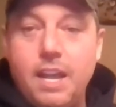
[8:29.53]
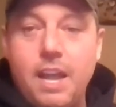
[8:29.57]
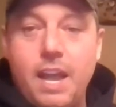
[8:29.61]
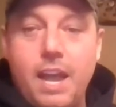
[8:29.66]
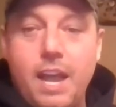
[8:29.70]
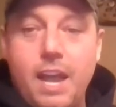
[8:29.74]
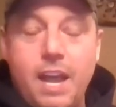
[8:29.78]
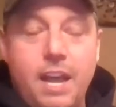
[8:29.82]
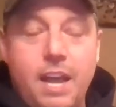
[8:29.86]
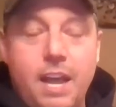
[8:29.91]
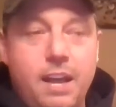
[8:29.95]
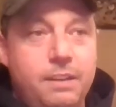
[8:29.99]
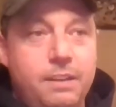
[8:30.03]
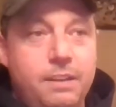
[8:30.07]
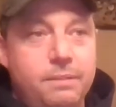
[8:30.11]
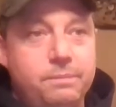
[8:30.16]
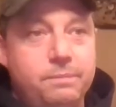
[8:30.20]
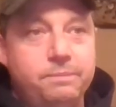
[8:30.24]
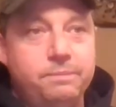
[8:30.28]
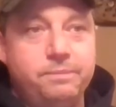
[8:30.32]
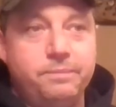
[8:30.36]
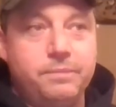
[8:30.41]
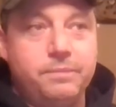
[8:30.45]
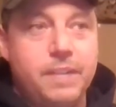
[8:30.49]

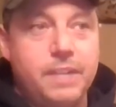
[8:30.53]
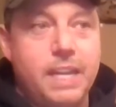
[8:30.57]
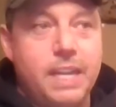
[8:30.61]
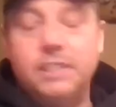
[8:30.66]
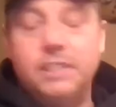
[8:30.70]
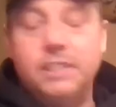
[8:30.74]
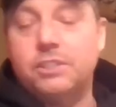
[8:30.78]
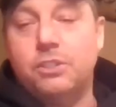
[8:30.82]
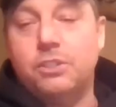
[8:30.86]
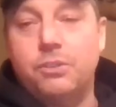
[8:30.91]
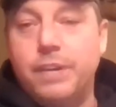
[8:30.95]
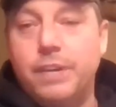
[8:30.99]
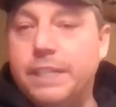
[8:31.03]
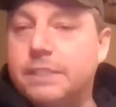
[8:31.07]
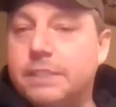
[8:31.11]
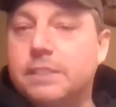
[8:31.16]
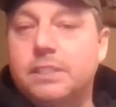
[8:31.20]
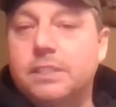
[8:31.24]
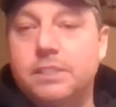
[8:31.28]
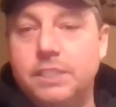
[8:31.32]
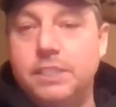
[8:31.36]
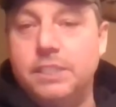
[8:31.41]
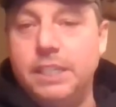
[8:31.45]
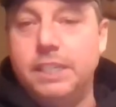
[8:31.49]
And it's great to
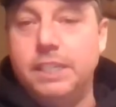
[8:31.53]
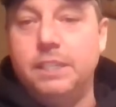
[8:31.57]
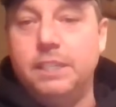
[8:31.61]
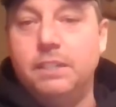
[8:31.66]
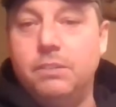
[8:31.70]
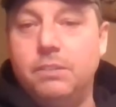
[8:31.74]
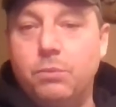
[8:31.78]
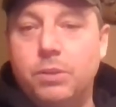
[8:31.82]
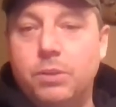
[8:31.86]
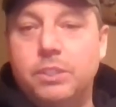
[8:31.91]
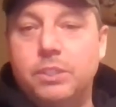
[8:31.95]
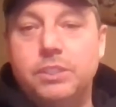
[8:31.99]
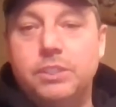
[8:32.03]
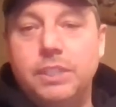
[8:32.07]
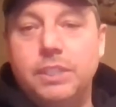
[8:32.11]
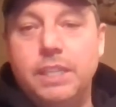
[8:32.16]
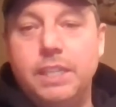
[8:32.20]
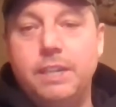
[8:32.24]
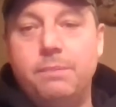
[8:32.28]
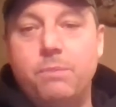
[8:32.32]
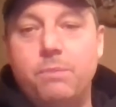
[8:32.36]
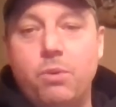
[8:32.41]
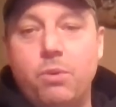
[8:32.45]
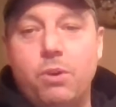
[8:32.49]
see. We're
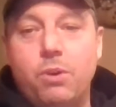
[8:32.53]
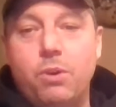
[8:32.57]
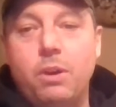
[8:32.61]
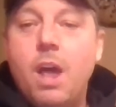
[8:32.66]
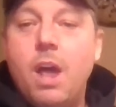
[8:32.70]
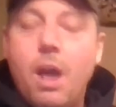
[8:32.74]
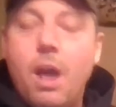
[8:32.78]
seeing more.